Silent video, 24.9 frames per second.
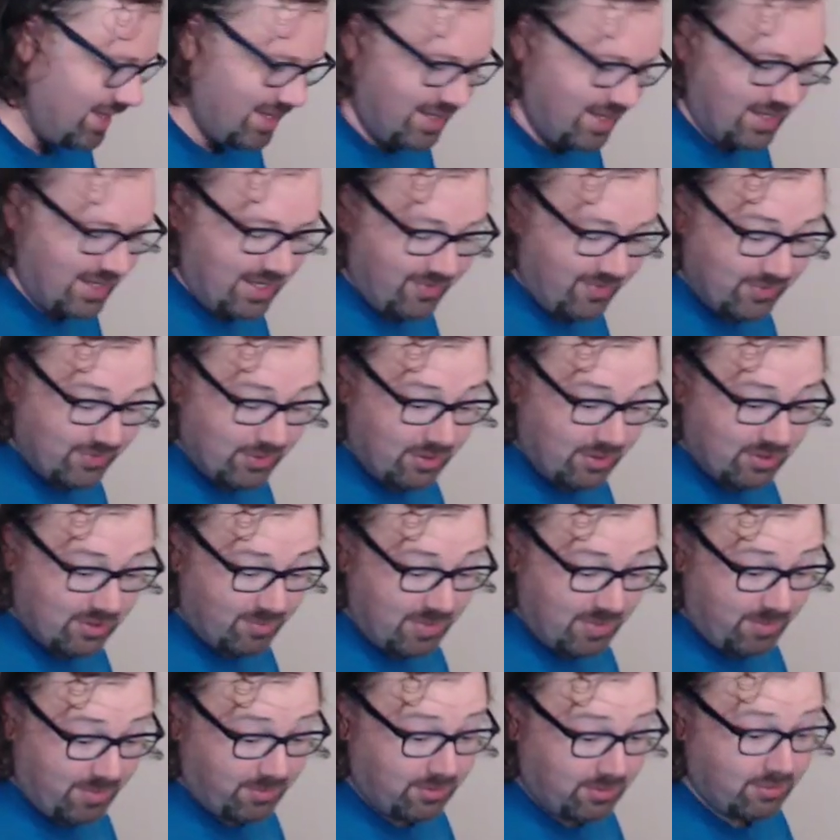even though the
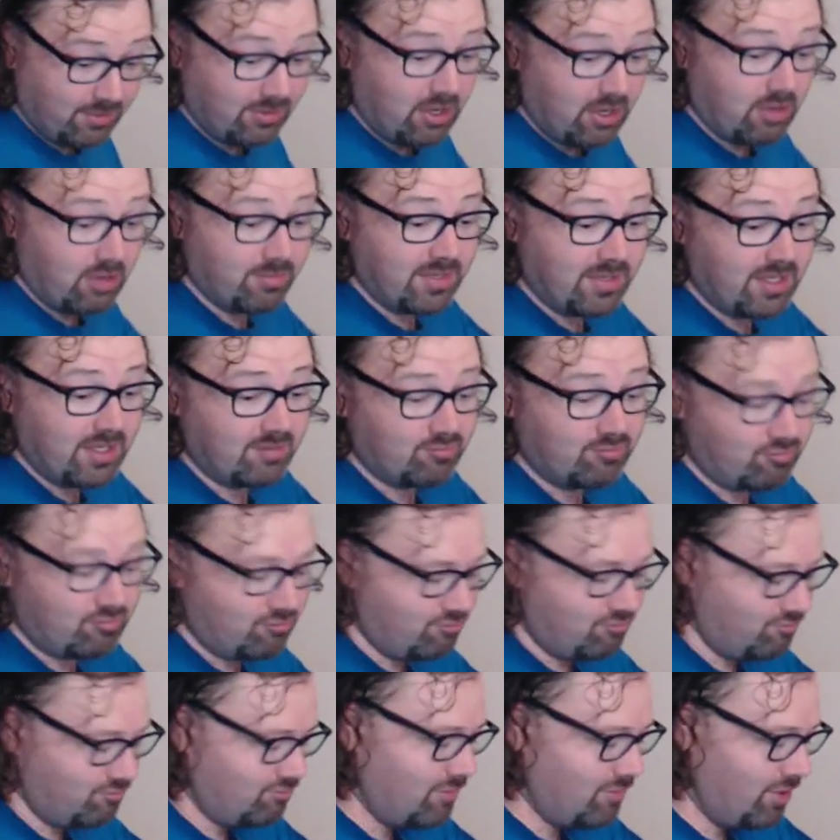people who know me
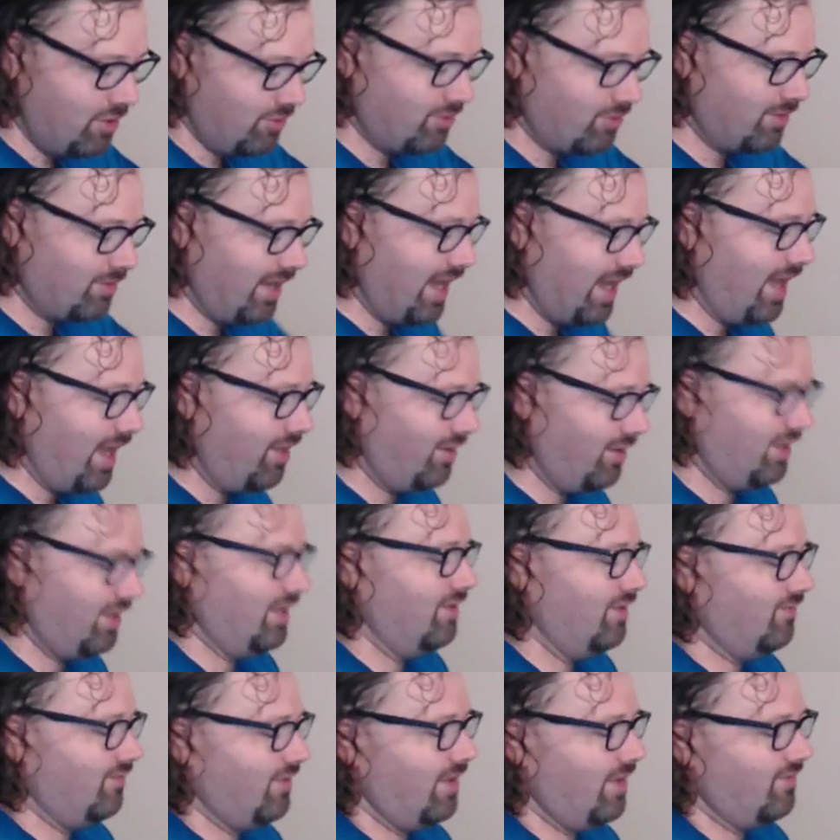know the reality
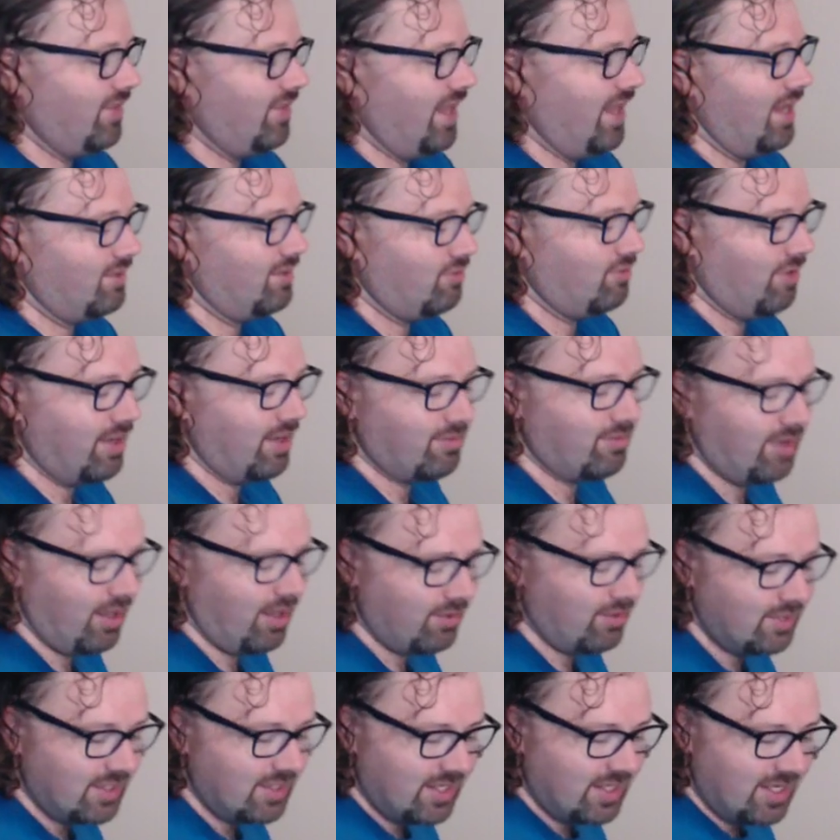of that quite well.
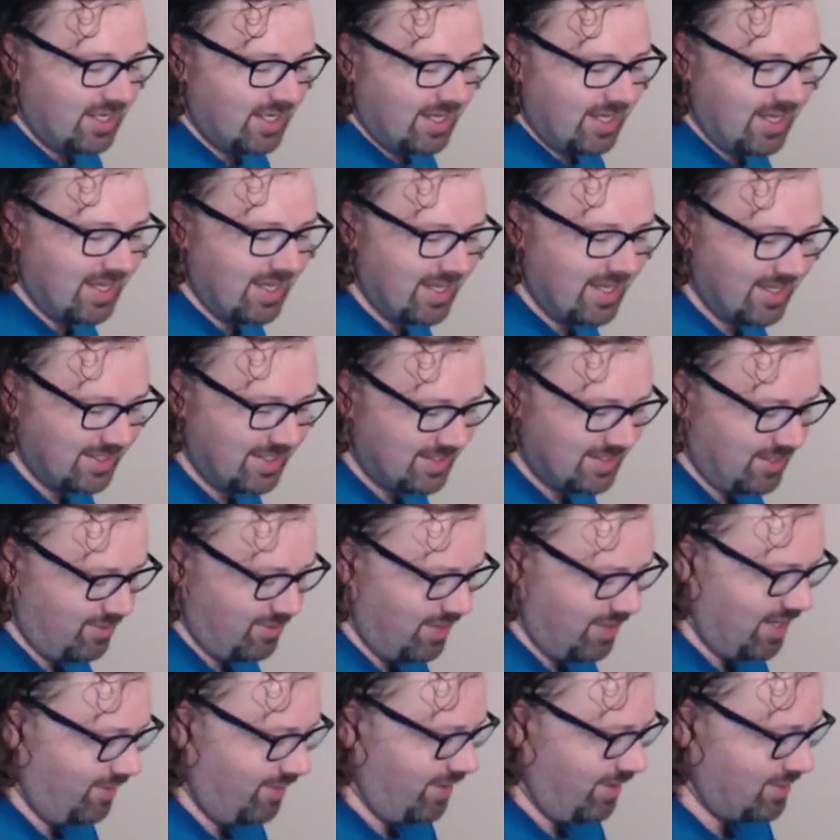So,
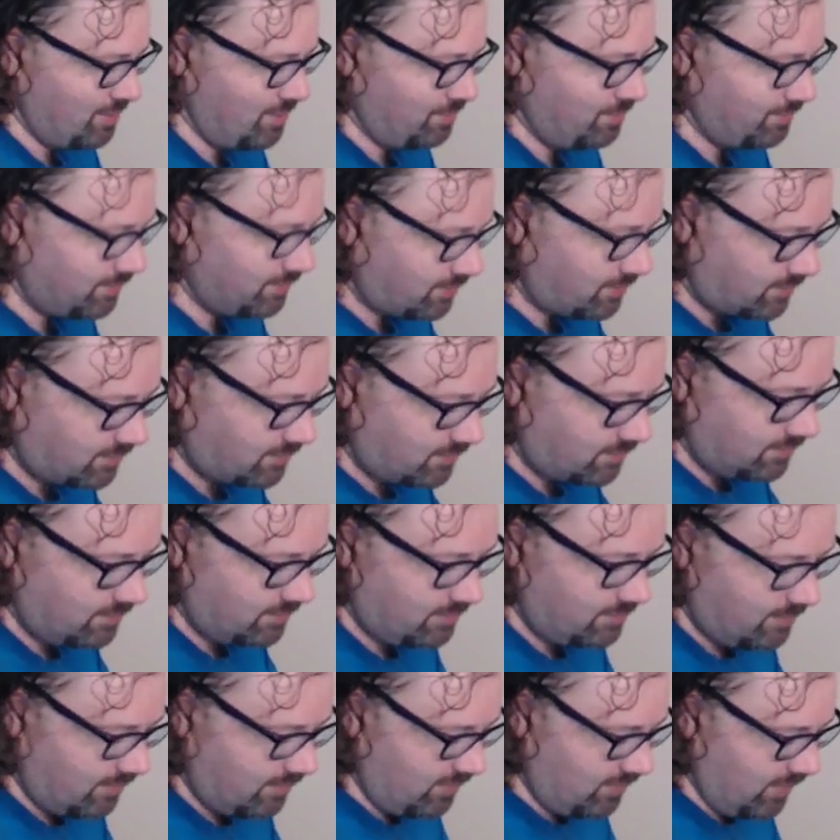anyways,
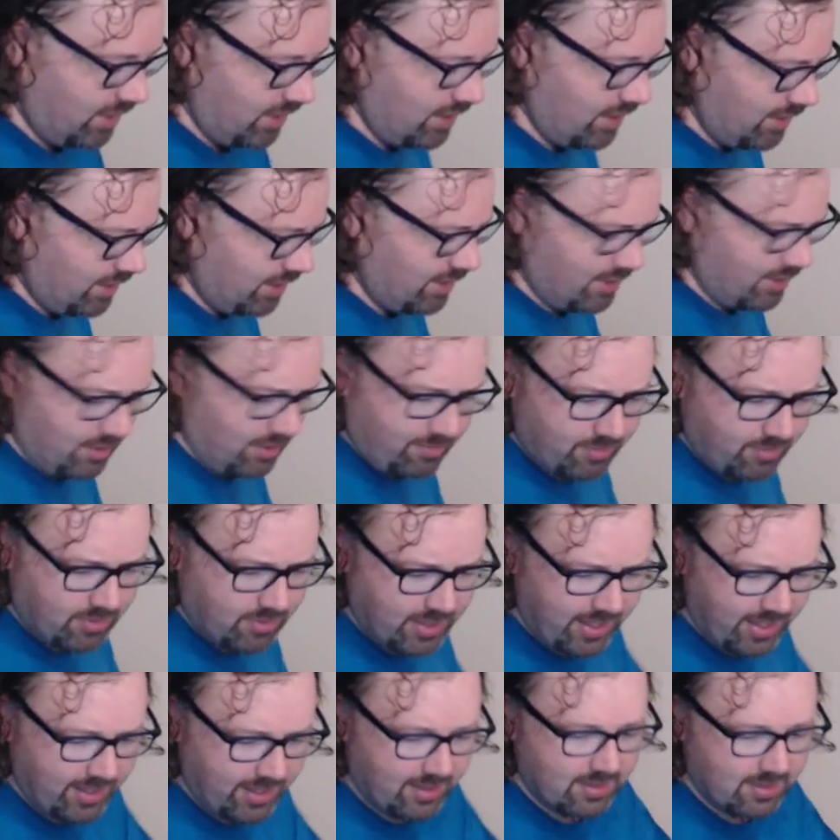oh
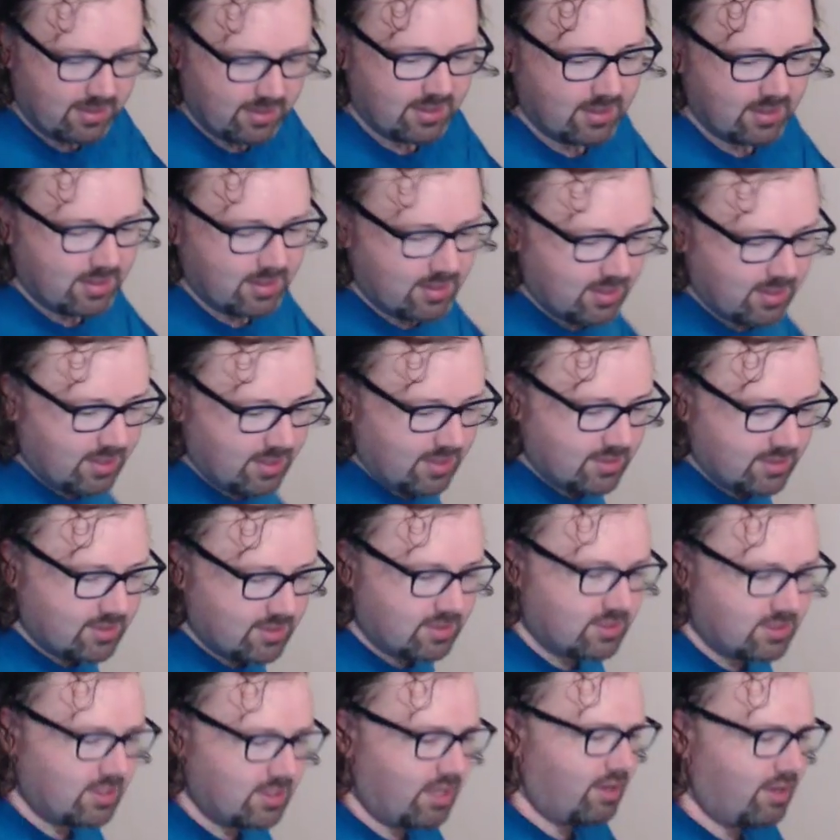boy.
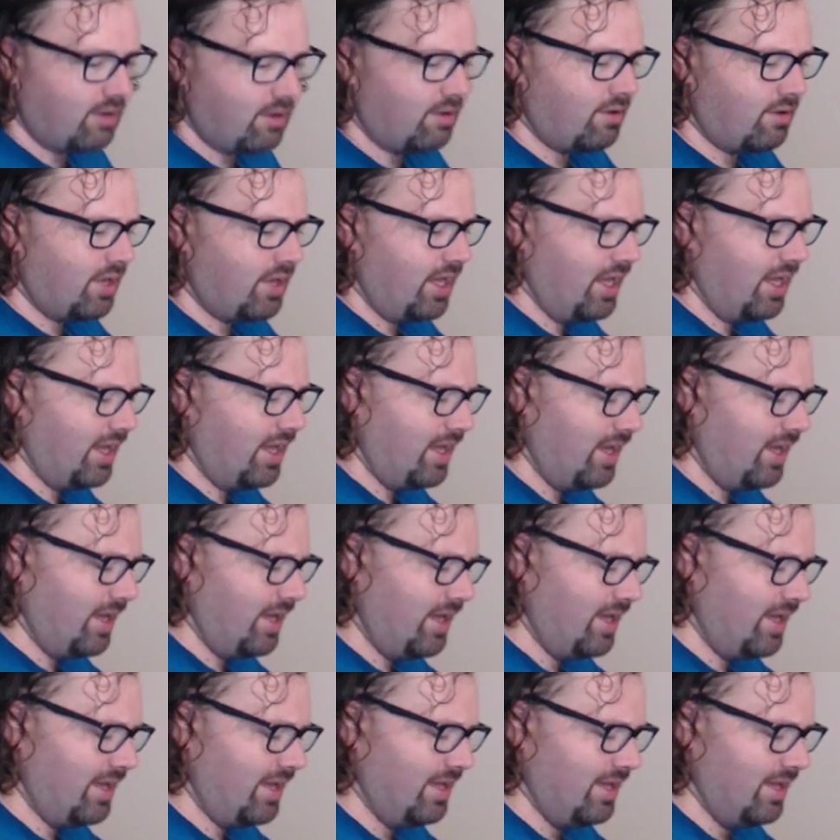So,
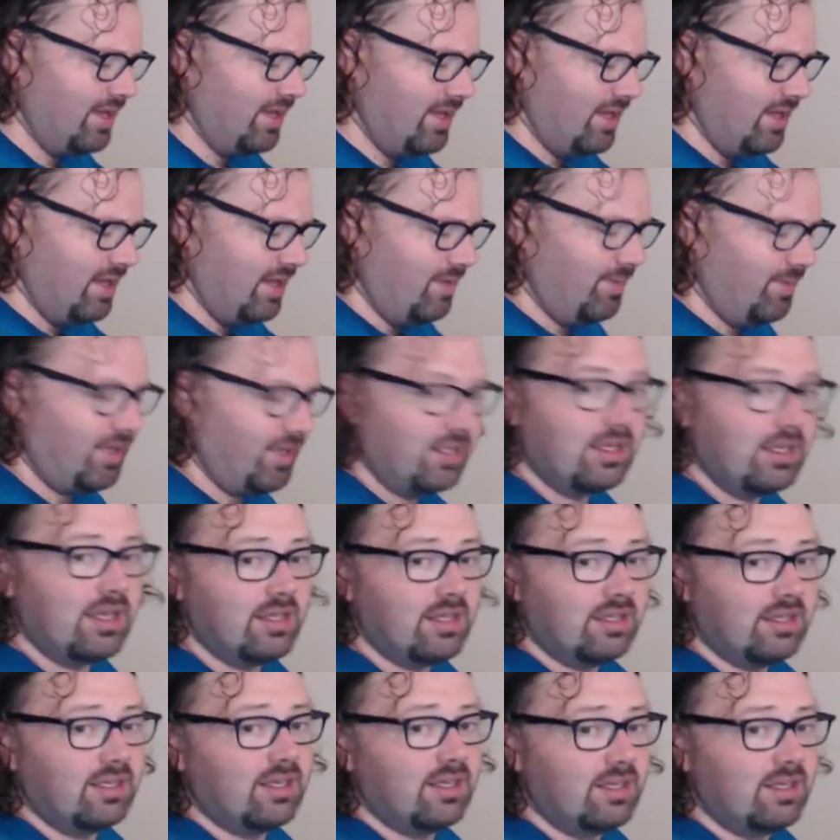but
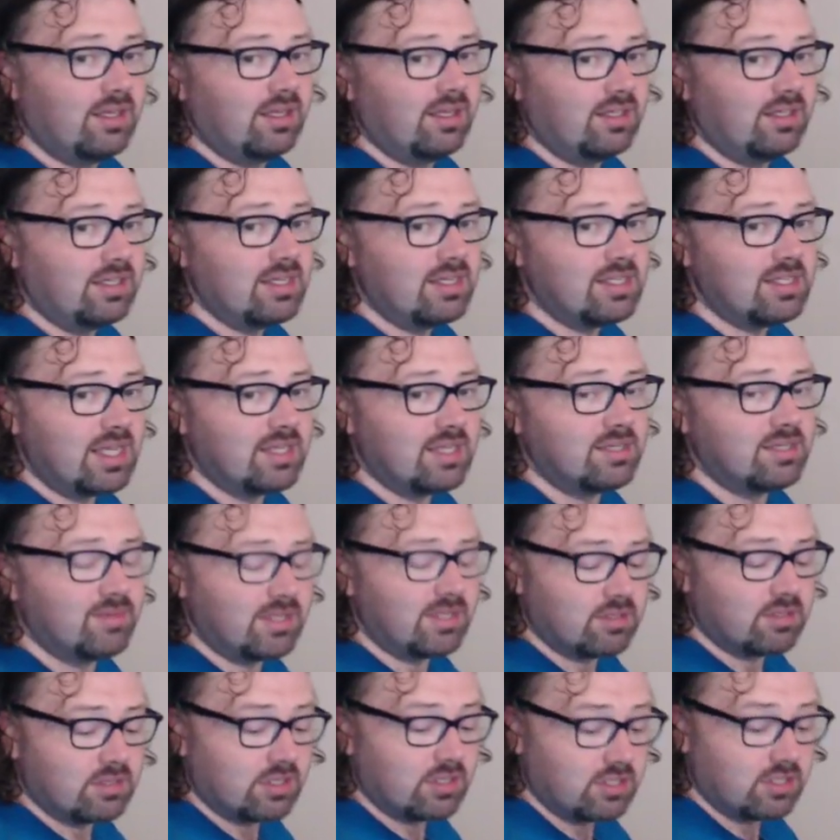it does have some
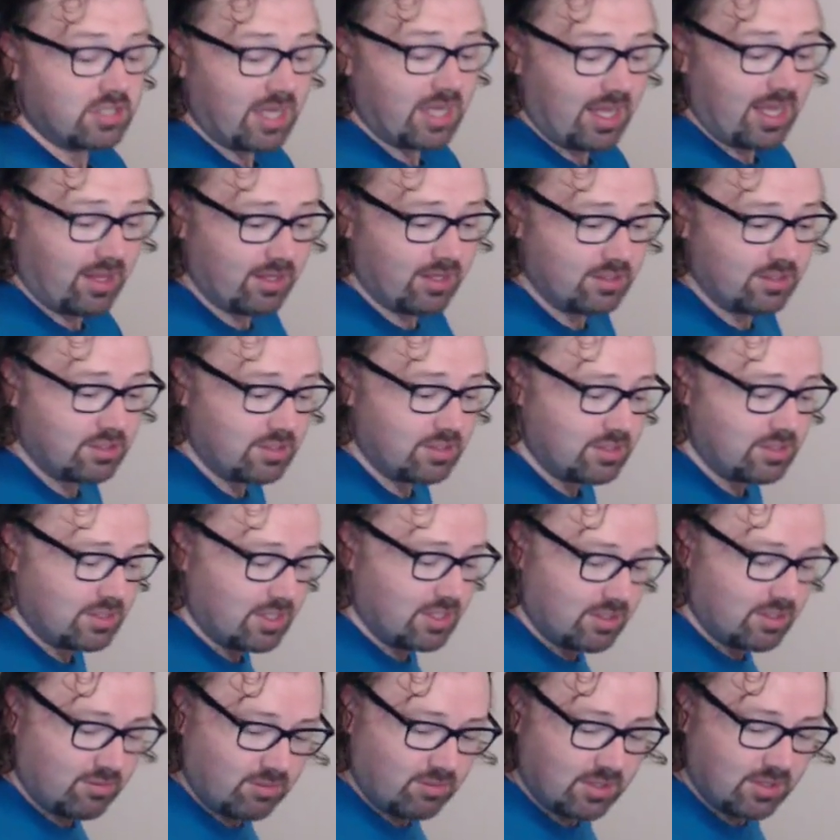interesting challenges,
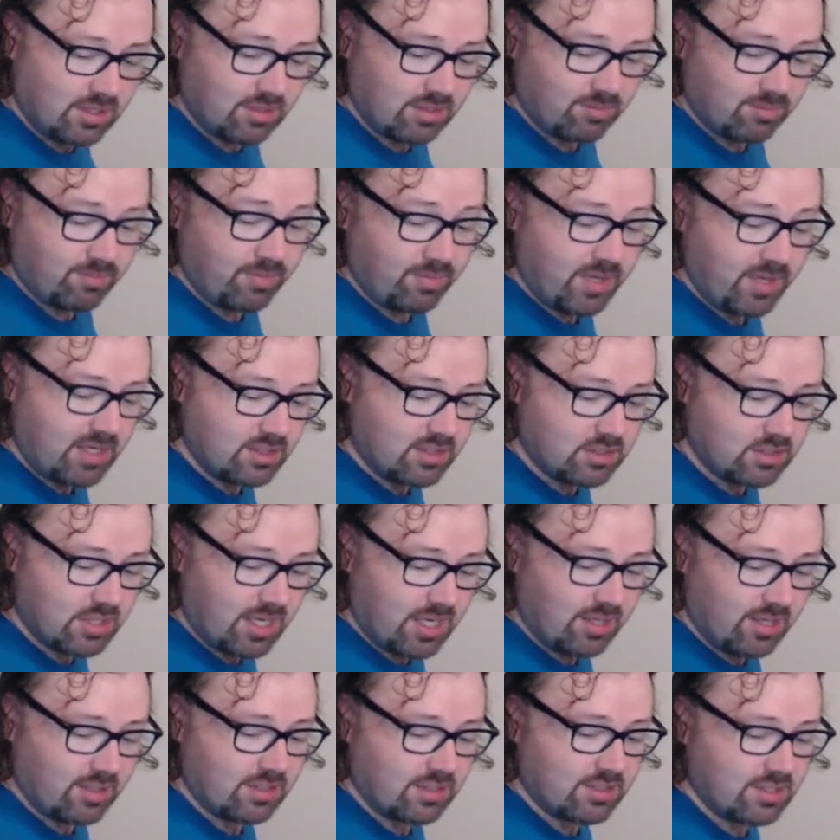and one of the big
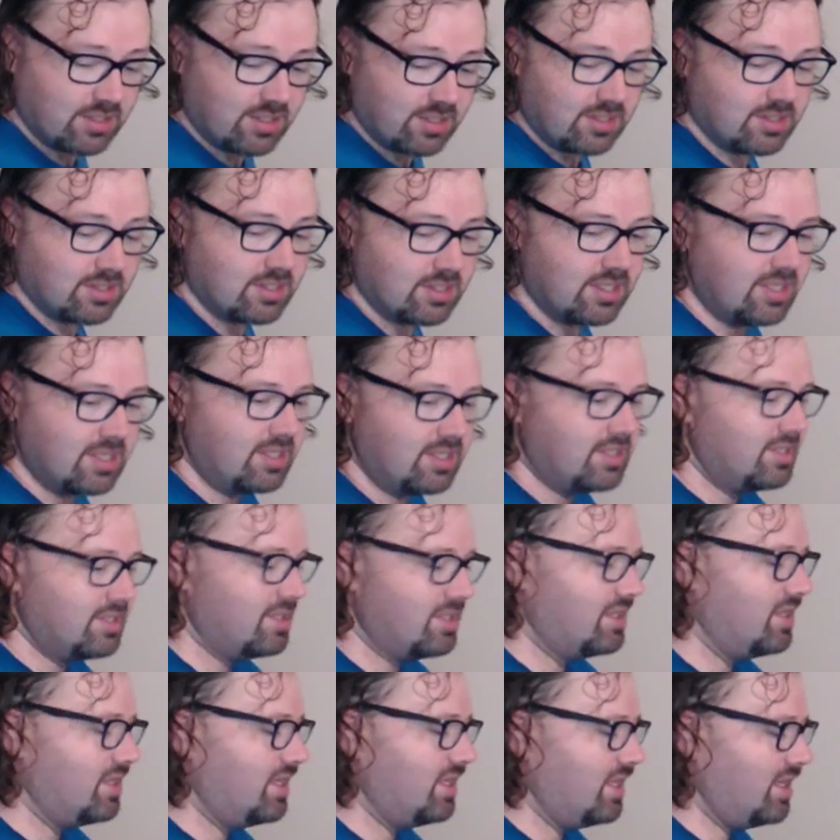challenges is
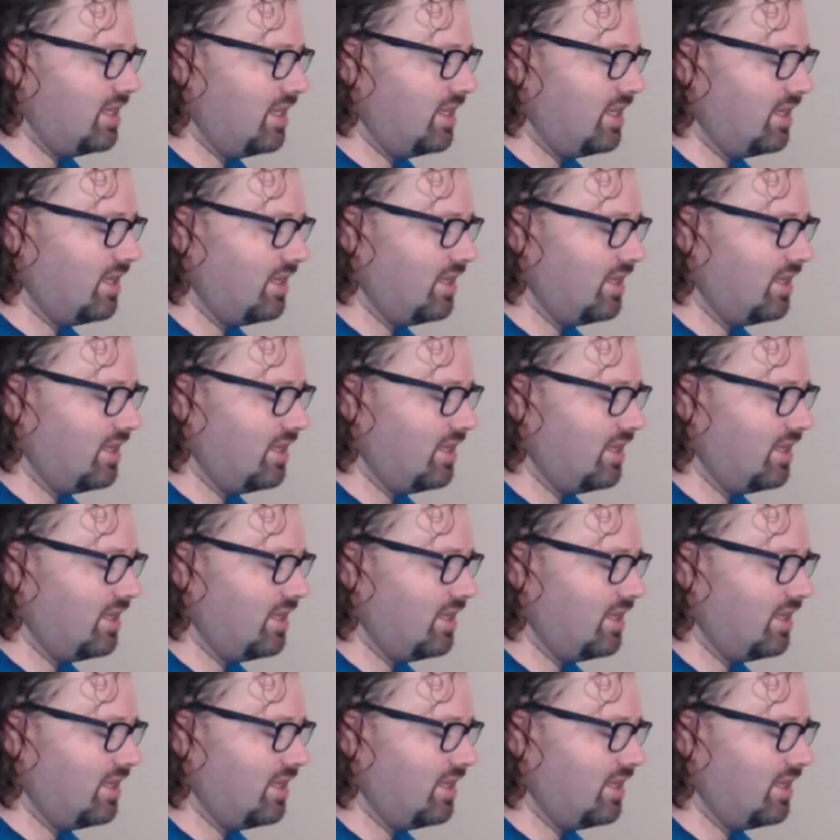the